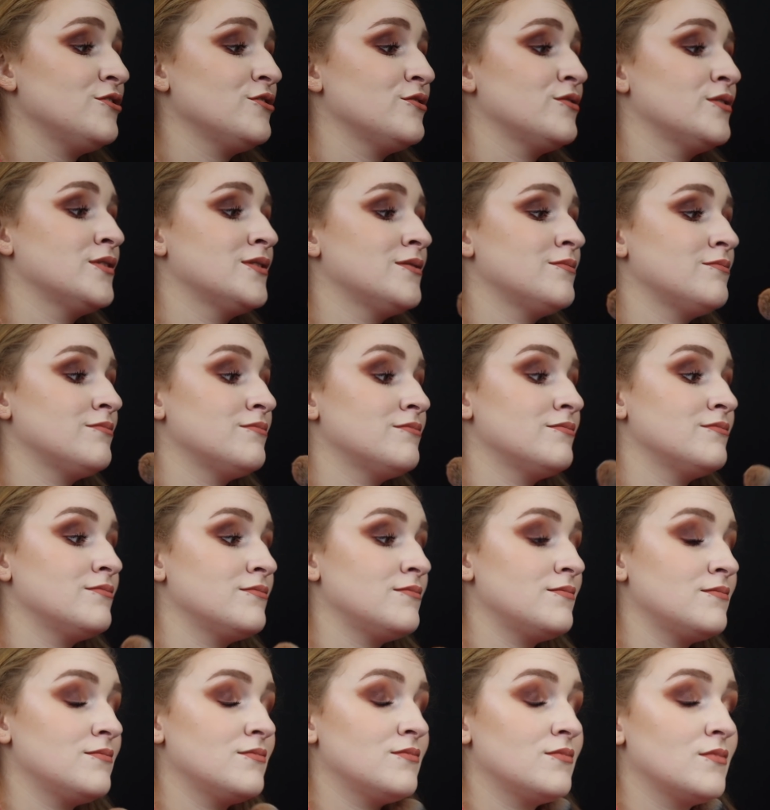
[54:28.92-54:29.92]
doing.
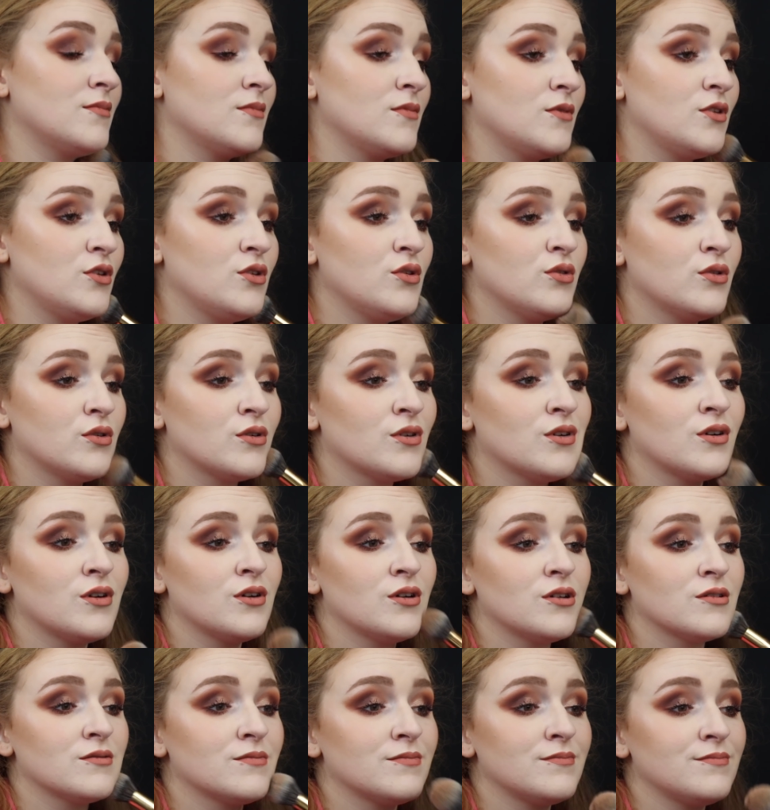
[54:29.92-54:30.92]

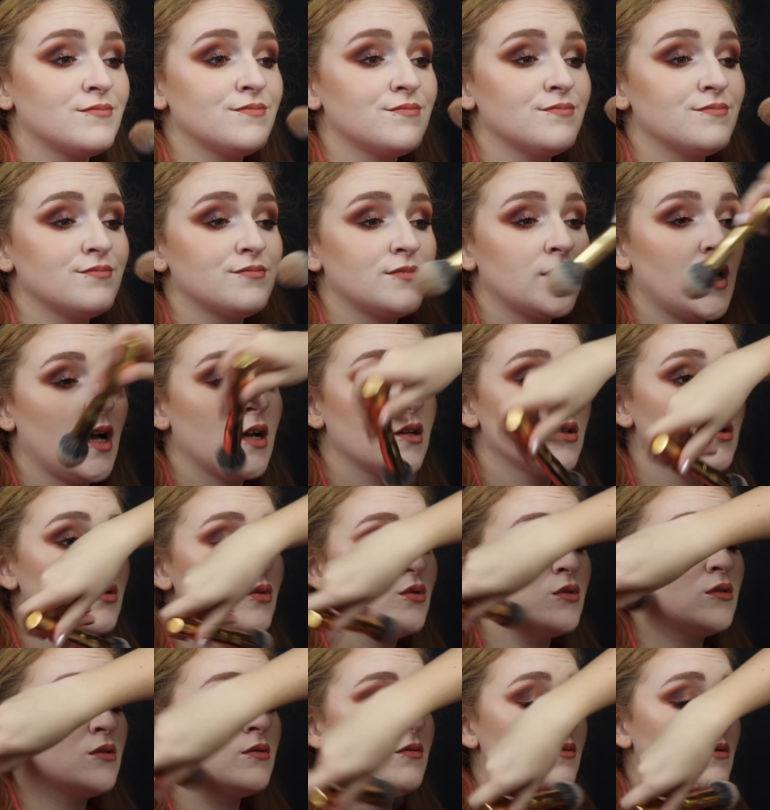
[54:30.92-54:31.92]
You're not
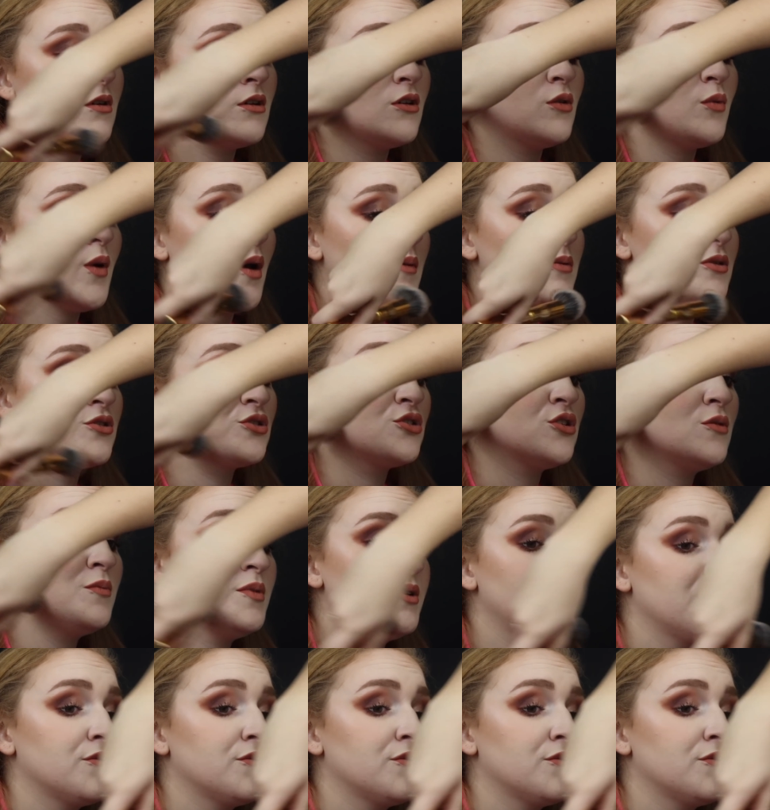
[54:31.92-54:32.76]
doing what you probably should be